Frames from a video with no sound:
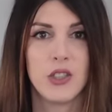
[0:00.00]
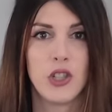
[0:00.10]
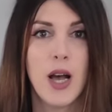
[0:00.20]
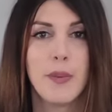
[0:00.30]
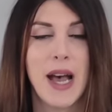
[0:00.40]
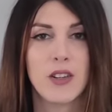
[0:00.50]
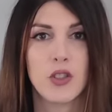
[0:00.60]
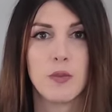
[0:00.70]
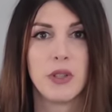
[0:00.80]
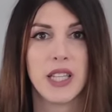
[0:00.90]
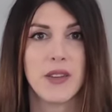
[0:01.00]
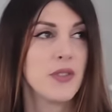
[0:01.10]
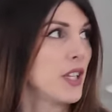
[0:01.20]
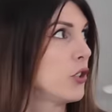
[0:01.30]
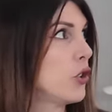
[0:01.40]
shop actually believes
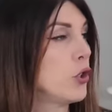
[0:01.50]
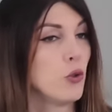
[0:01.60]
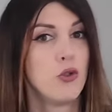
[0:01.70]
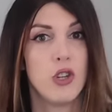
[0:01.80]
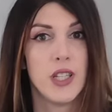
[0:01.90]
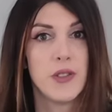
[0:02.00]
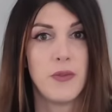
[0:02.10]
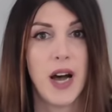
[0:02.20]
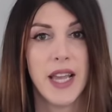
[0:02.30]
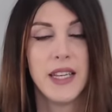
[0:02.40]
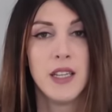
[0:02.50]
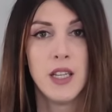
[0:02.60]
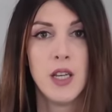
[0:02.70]
it should do just fine